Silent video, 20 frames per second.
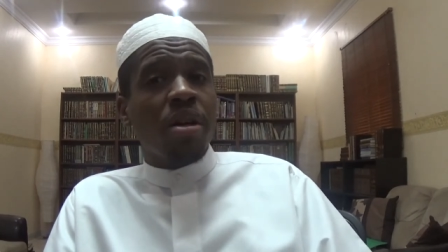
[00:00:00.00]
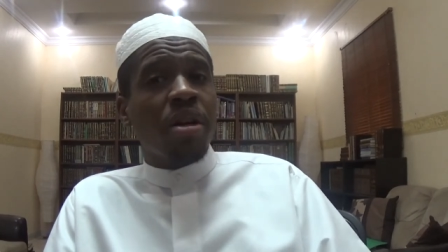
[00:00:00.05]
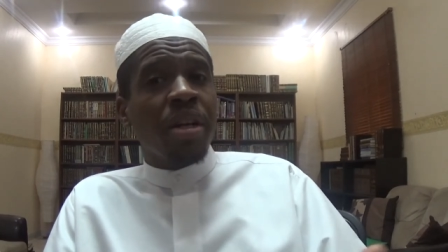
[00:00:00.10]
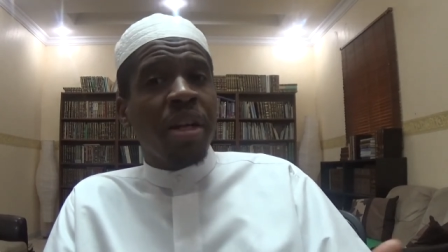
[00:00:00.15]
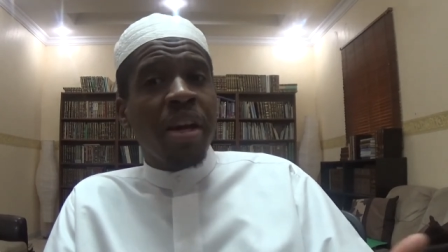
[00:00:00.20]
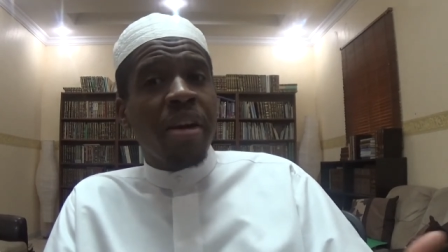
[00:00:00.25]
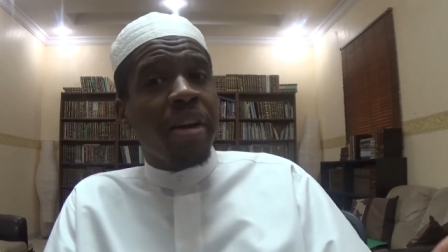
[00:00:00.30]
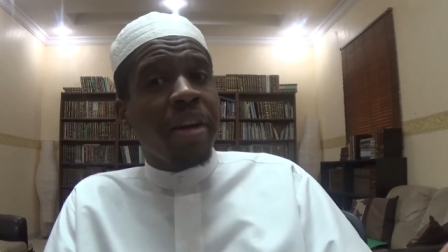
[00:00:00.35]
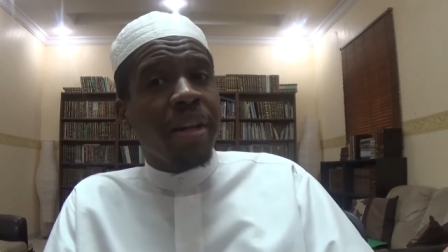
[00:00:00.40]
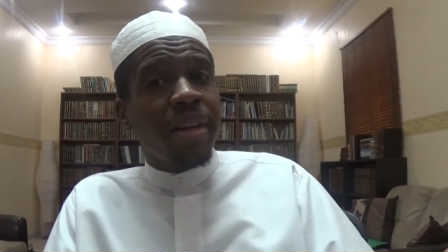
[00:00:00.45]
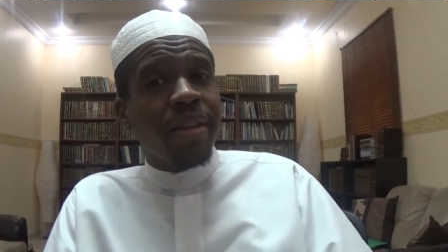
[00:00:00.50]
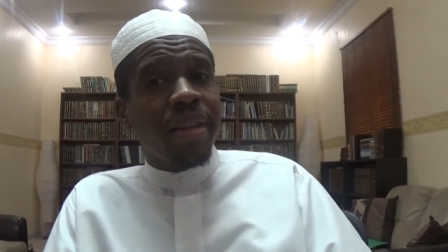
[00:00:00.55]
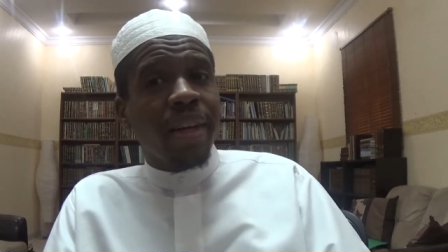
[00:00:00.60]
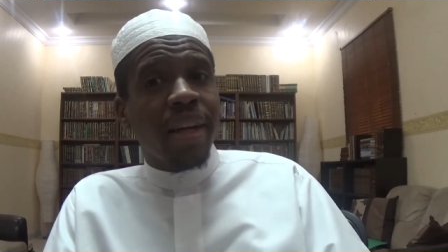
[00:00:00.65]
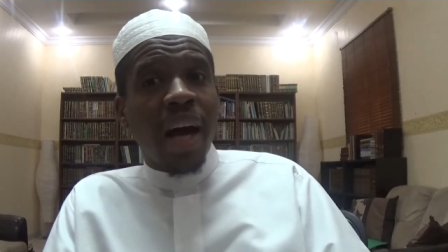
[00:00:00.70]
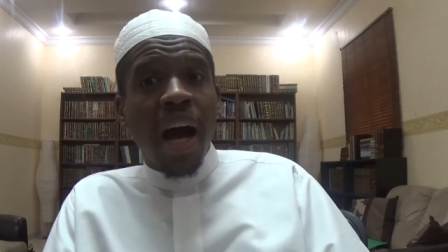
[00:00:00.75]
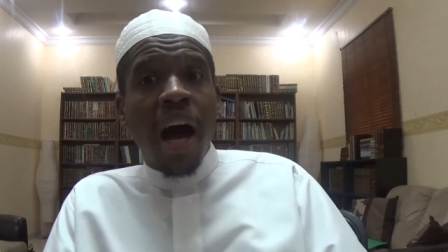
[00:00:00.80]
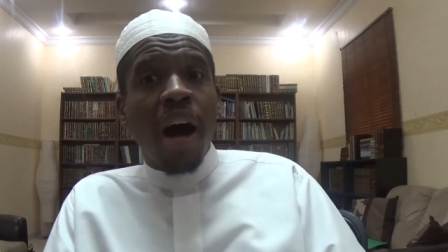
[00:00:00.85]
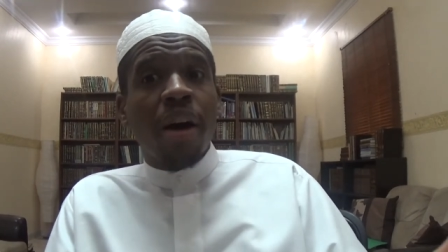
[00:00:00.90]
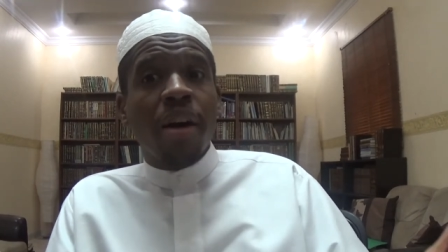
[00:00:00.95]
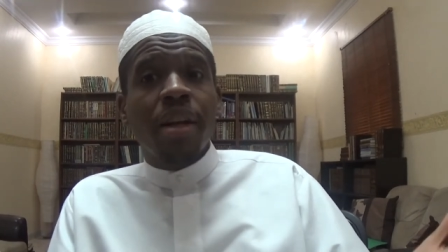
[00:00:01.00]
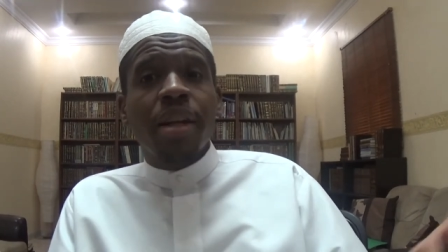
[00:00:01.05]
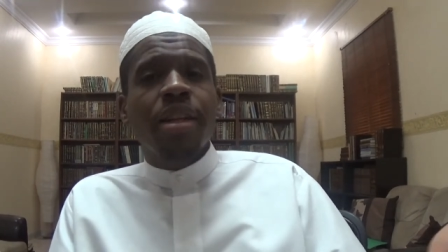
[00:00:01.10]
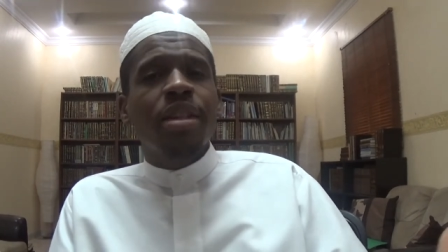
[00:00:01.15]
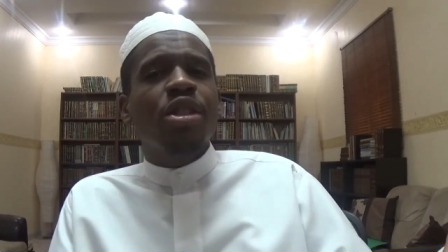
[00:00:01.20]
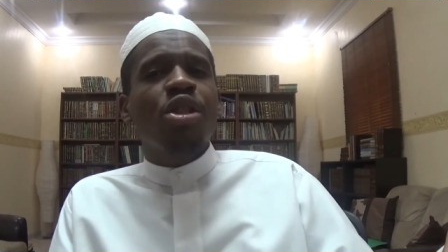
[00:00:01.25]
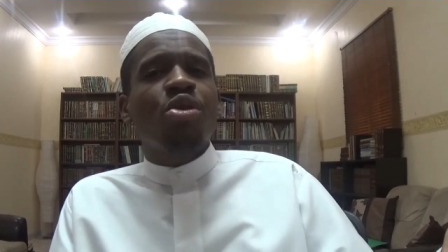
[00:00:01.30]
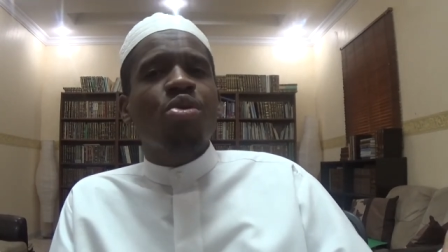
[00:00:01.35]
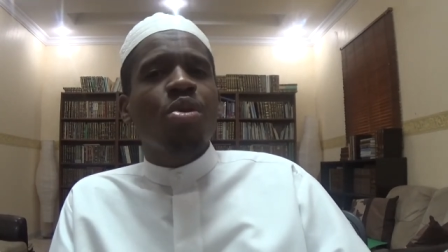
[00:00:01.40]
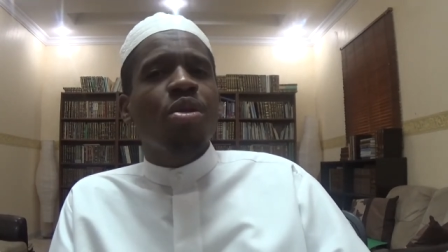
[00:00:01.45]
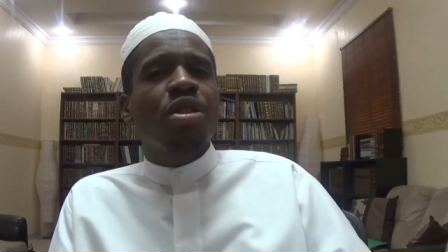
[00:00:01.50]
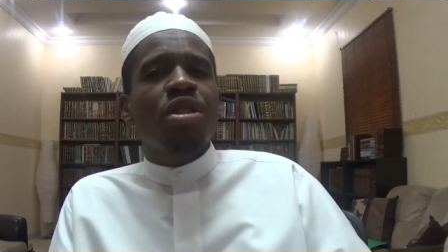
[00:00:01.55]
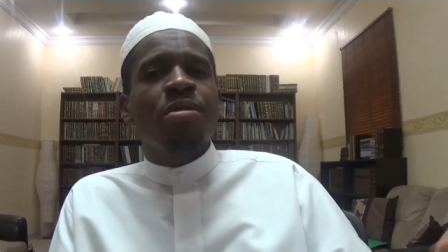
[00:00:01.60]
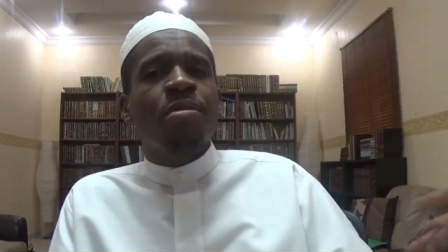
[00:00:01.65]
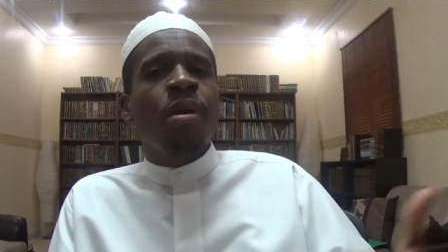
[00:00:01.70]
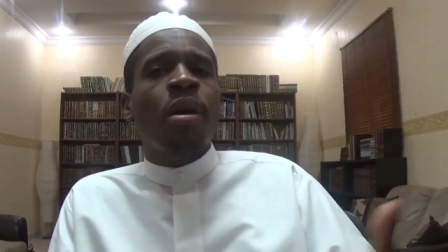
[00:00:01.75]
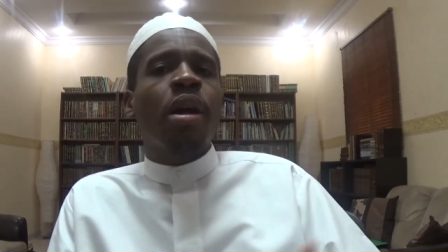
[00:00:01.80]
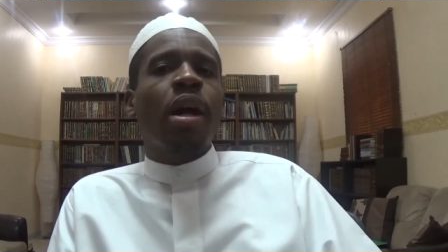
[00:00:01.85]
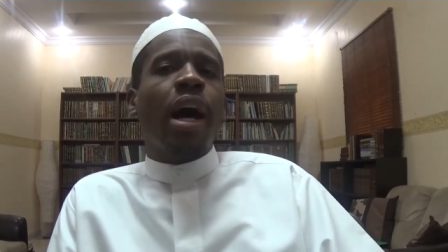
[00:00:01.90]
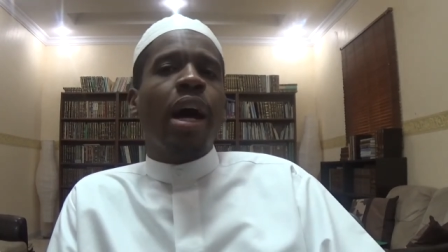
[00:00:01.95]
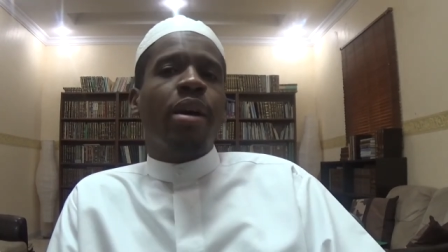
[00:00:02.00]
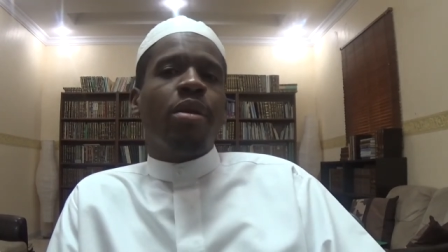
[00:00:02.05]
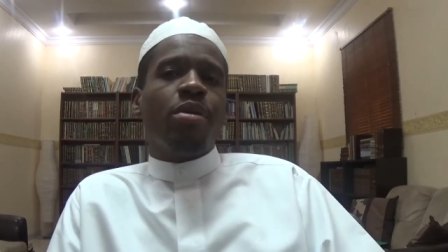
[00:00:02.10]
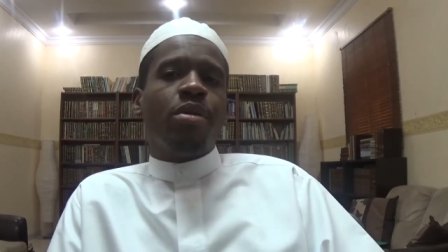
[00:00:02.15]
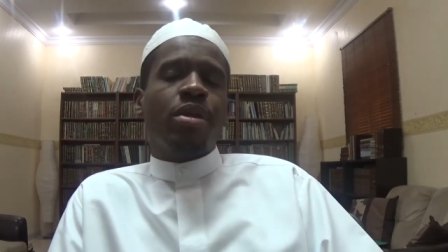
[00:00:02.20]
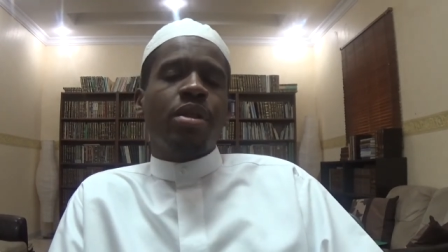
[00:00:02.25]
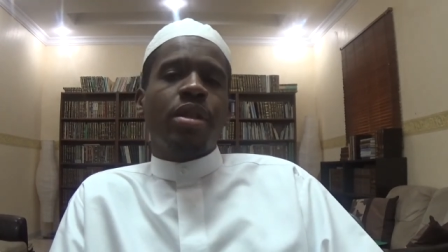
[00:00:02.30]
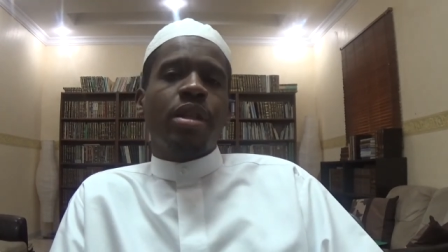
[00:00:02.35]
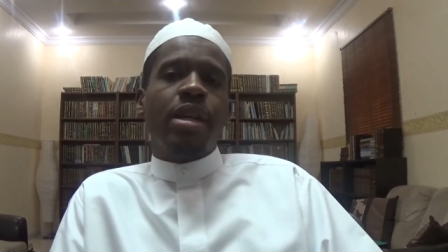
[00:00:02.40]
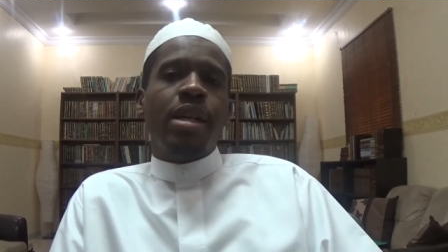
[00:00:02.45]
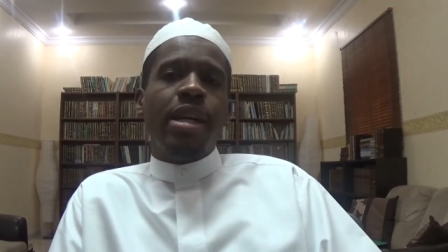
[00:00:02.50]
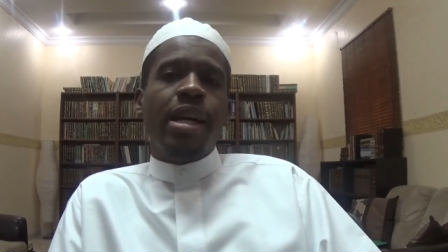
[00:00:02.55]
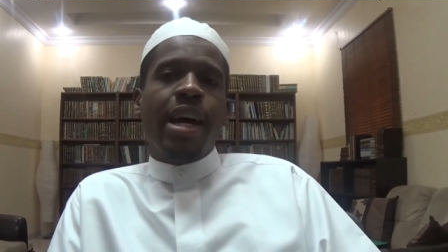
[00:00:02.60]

couldn't hear anything. How could he destroy the smaller idols?